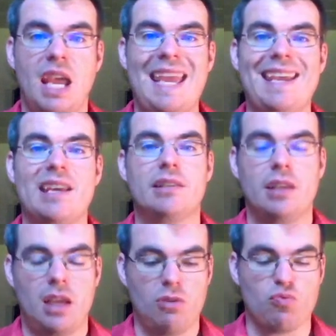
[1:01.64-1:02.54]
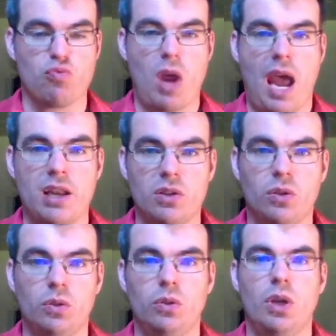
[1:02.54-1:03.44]
it's a
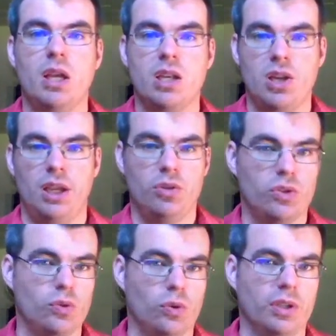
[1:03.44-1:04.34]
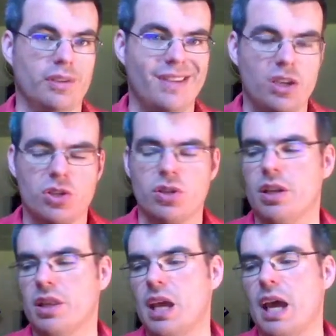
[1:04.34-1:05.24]
radical, dangerous
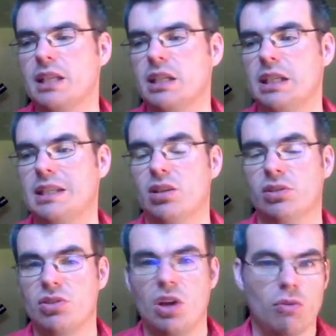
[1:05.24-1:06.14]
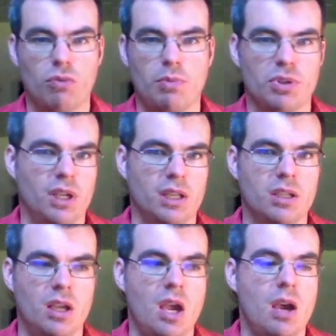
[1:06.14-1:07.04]
organization that it does not represent
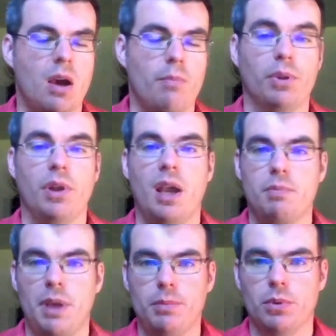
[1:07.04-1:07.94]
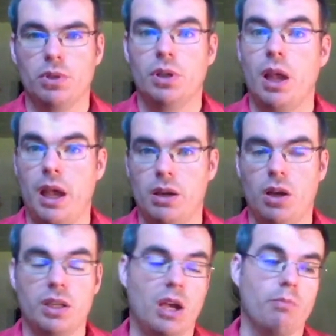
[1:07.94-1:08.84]
black people at
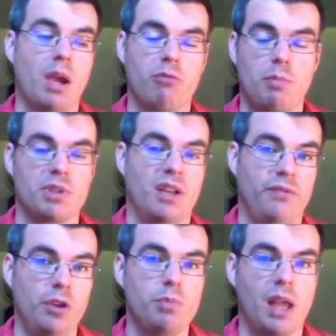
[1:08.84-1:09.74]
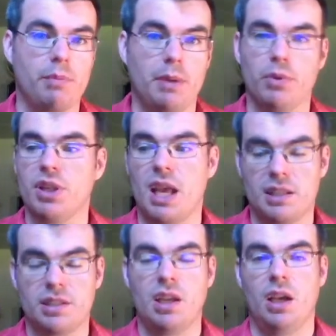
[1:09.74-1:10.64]
all. Now, it might represent a few black people, and that's